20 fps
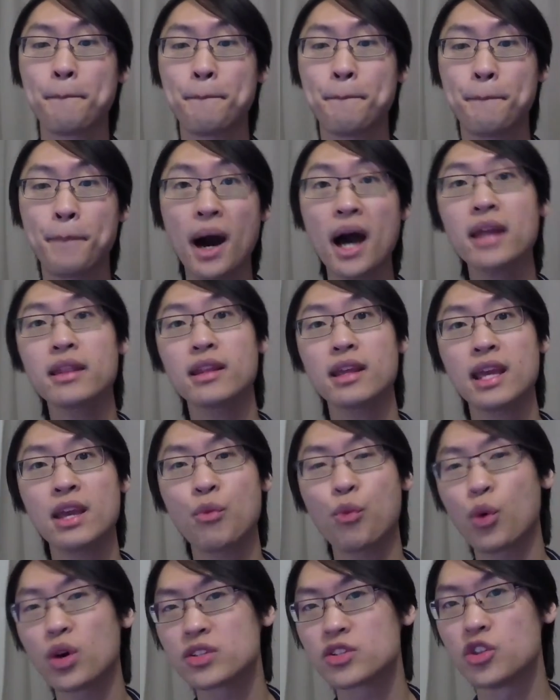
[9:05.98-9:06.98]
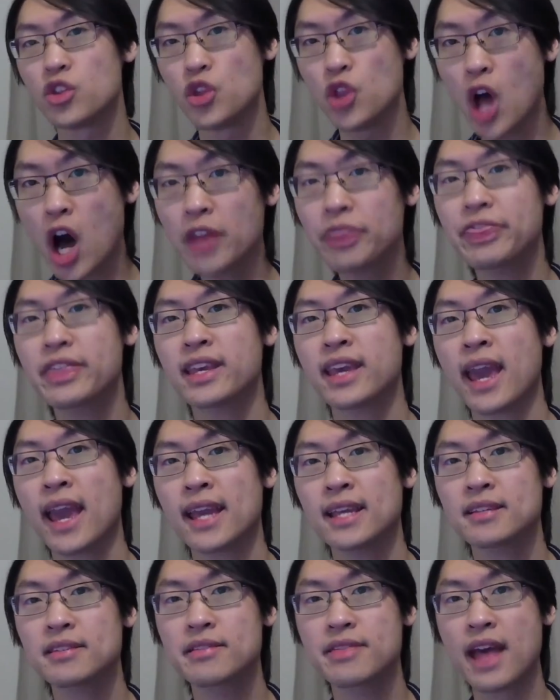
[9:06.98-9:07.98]
But it was not the
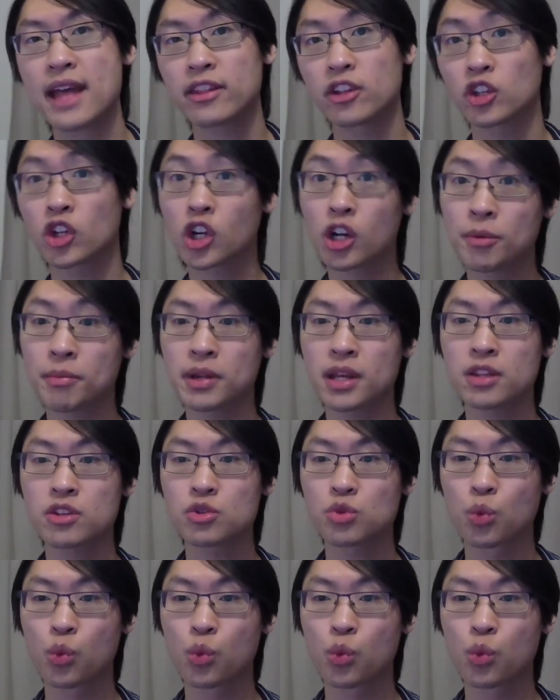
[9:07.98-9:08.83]
case that determinants